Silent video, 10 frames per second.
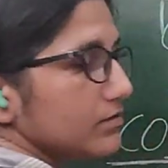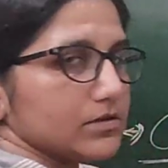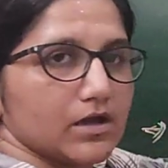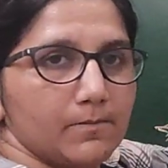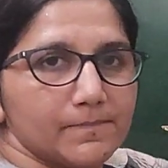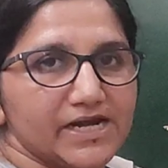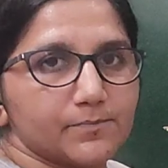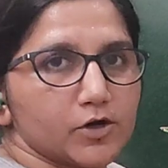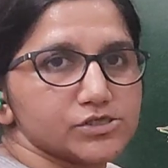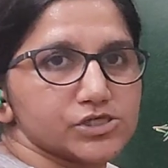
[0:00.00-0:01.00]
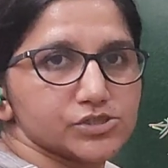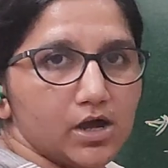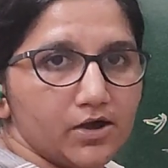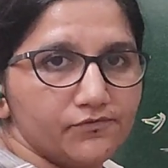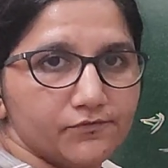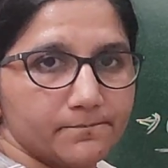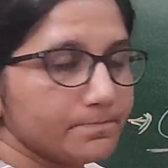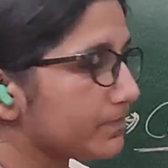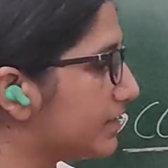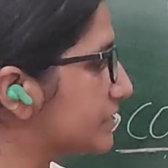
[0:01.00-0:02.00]
The complete process of
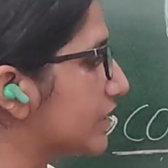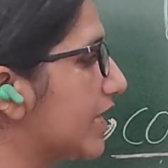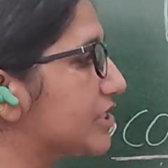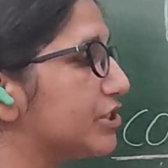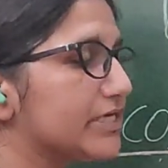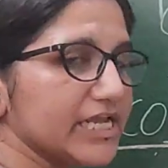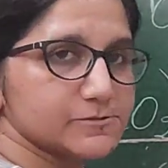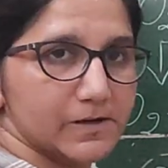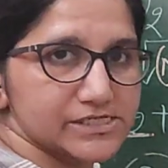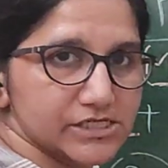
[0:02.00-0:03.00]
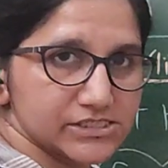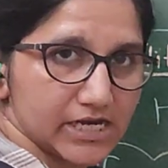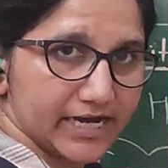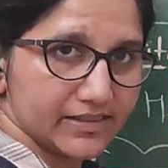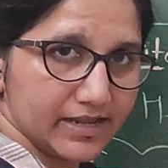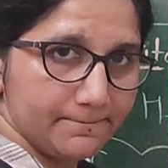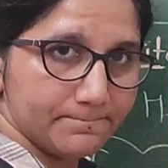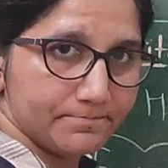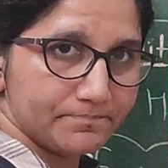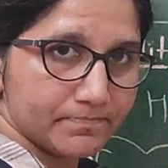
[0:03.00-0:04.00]
this reaction takes place inside the